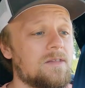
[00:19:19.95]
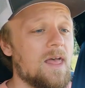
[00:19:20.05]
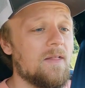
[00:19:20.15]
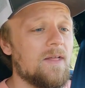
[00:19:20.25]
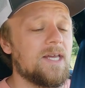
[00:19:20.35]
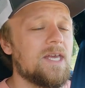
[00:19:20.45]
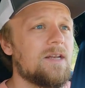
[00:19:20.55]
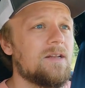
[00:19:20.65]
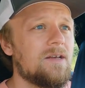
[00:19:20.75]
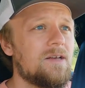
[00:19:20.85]
I like it.
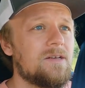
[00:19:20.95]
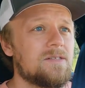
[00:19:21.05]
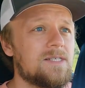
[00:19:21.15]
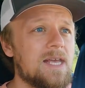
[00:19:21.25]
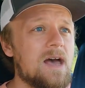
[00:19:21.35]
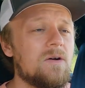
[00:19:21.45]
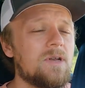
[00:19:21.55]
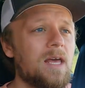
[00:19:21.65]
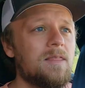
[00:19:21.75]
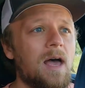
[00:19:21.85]

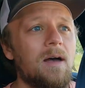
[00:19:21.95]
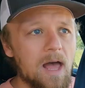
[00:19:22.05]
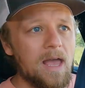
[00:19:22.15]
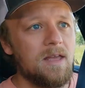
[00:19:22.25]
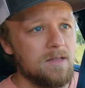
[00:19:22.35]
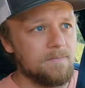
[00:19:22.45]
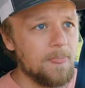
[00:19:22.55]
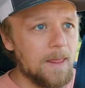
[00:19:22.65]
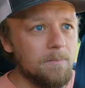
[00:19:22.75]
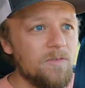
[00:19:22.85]
Sound,
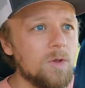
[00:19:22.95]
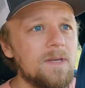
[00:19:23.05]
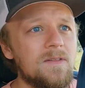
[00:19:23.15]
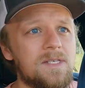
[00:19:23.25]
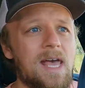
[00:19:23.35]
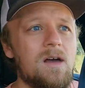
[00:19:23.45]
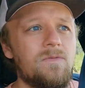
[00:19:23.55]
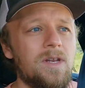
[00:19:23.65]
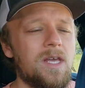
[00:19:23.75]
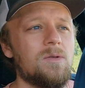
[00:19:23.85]
I'm filming the sound
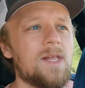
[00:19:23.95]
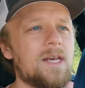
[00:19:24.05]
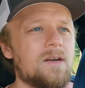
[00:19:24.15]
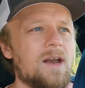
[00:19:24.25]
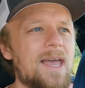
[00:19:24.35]
video later.